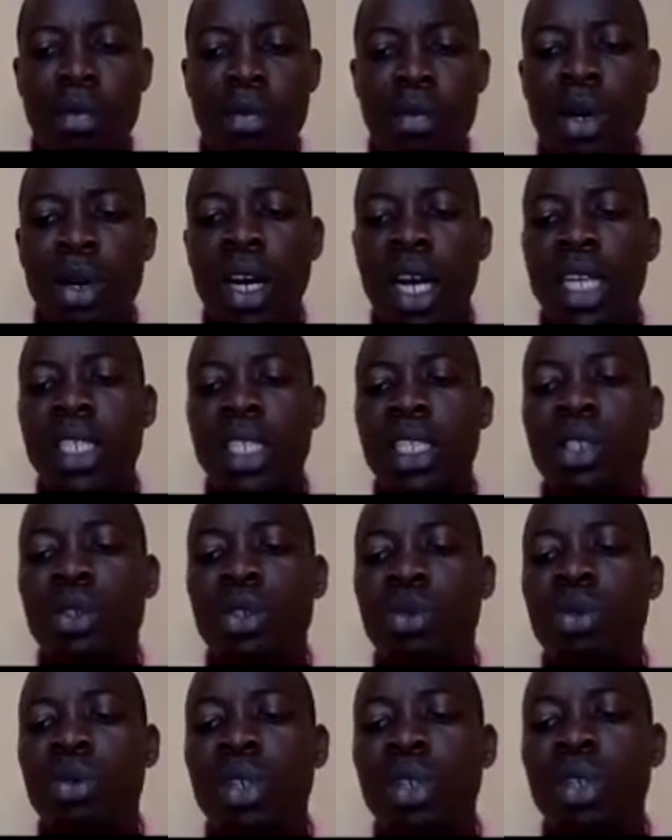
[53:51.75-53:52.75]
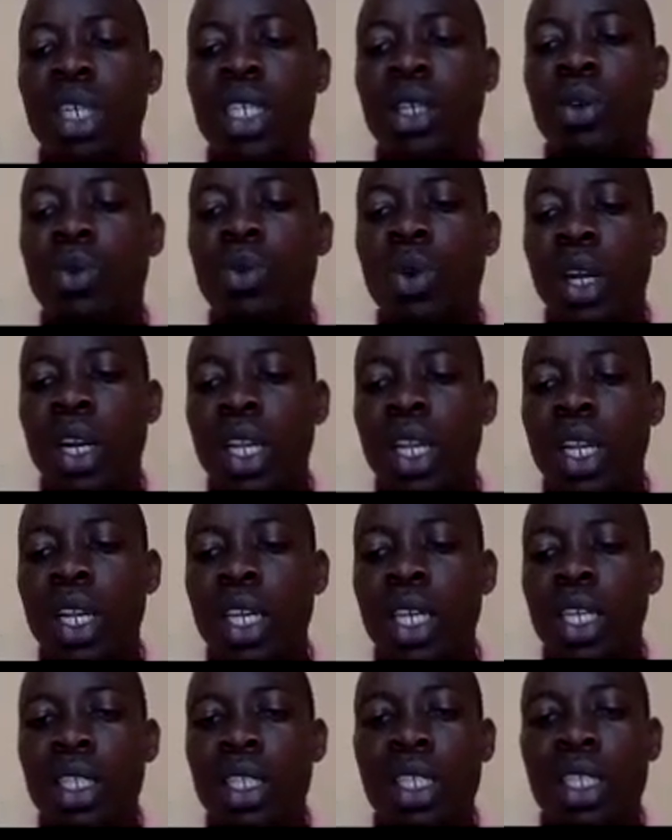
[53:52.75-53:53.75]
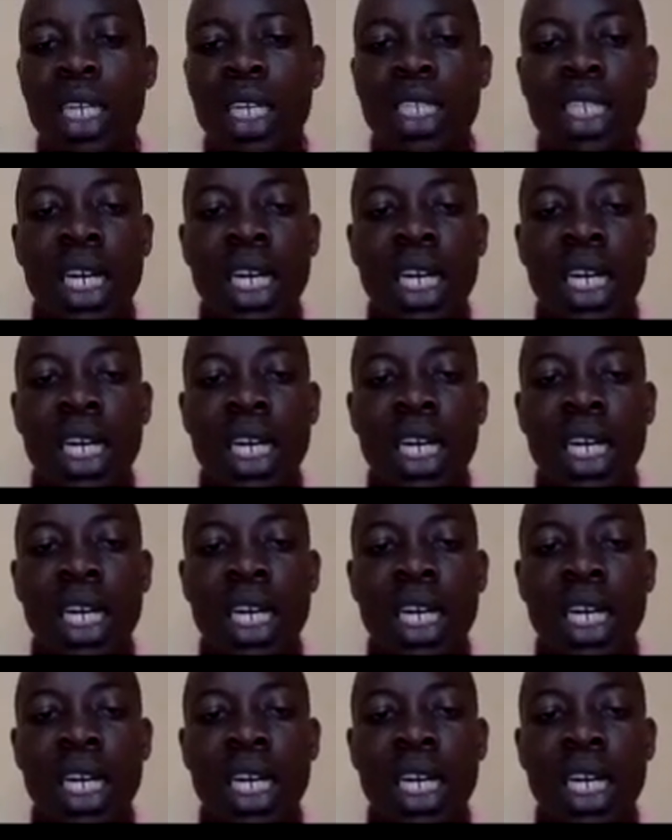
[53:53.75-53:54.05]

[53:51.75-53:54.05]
Remember, we were asked to create a query